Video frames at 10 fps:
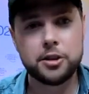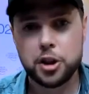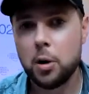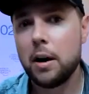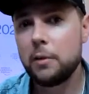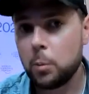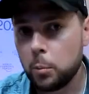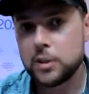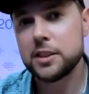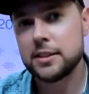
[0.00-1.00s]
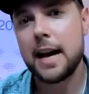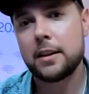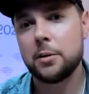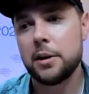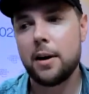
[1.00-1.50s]
show everyone what's
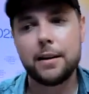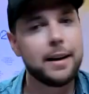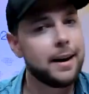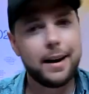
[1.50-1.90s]
exactly going on.